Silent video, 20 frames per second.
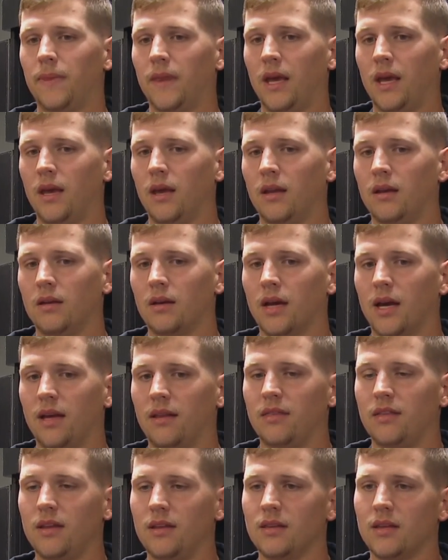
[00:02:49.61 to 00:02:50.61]
And I
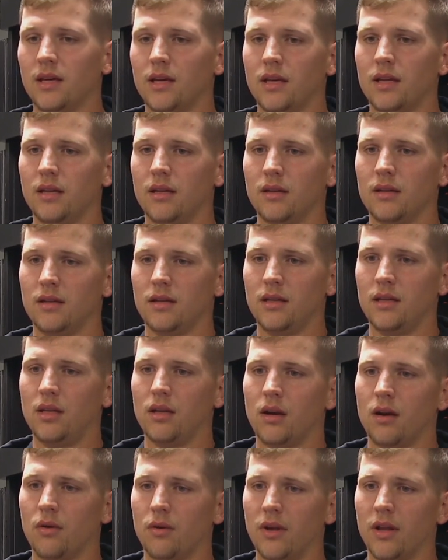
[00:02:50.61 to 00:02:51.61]
think that, you
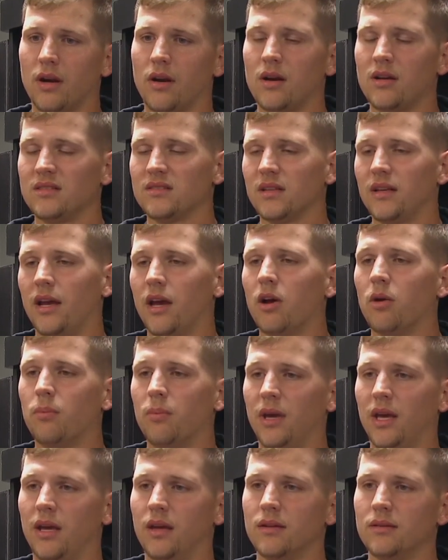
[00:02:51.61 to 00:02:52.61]
know, it honestly helped
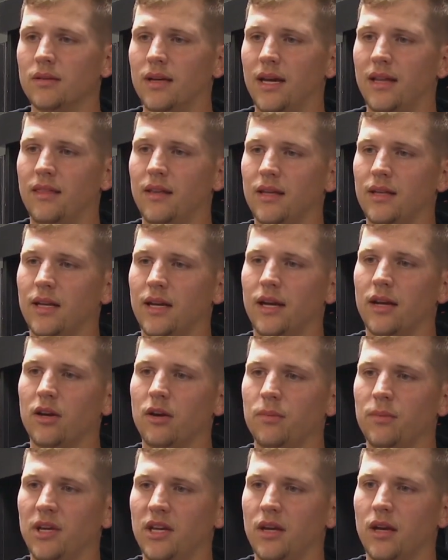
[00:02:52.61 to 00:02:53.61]
me. I think that it
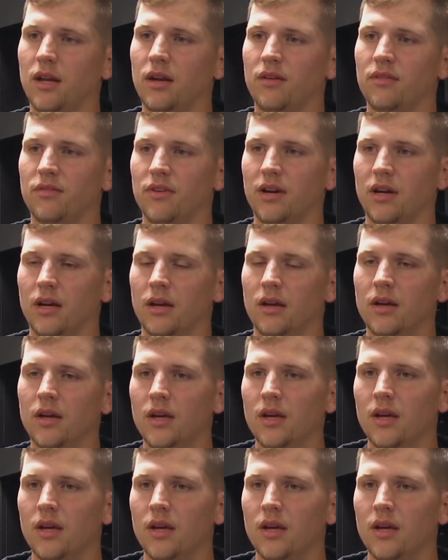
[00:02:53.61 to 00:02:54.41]
helped me kind of,